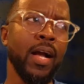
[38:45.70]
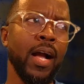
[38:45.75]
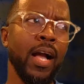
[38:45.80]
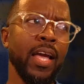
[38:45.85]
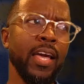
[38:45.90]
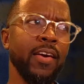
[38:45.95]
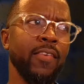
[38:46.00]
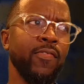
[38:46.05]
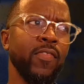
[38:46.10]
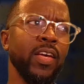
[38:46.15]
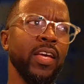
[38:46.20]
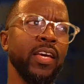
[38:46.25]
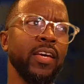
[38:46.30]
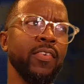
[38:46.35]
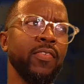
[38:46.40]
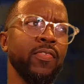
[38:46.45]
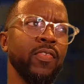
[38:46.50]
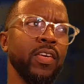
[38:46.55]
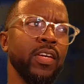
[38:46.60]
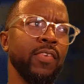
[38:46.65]
if
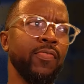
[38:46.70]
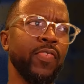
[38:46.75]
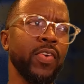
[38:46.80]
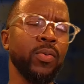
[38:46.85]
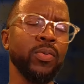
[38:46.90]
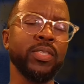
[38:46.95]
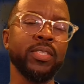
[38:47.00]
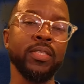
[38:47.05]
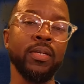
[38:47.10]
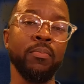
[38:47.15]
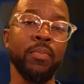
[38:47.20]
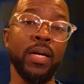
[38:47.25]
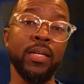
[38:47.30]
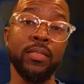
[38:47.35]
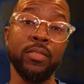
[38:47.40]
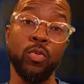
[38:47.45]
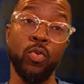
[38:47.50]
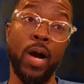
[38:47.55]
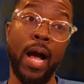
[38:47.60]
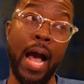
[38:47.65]
it was somebody,
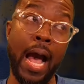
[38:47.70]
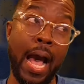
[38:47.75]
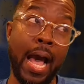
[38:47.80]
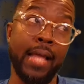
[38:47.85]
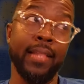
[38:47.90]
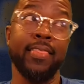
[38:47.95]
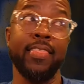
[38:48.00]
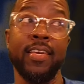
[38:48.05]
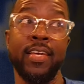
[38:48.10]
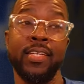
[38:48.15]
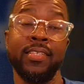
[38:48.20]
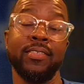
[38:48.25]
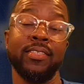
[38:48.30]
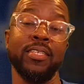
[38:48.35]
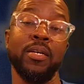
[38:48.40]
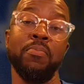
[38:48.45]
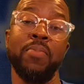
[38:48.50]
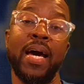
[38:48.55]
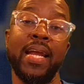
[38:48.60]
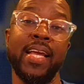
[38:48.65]
do I think
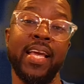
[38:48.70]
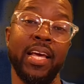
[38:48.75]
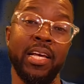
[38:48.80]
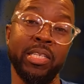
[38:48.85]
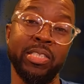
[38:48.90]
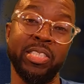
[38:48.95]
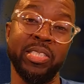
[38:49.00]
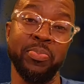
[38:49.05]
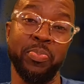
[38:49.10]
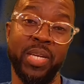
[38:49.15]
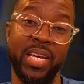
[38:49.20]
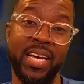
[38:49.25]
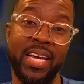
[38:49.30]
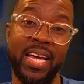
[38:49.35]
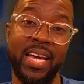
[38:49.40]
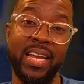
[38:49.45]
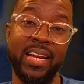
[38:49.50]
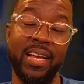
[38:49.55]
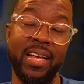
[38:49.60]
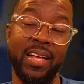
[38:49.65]
somebody else should be
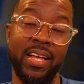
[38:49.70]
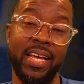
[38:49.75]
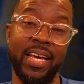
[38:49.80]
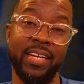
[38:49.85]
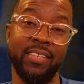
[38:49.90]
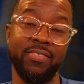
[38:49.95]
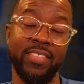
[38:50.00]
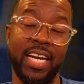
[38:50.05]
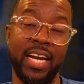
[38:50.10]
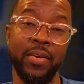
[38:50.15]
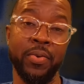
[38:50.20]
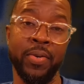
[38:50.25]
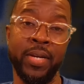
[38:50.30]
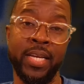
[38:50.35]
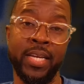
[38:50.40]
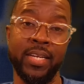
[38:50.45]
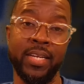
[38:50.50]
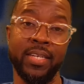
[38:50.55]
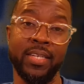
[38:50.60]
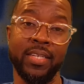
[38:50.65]
ahead of Tyreek?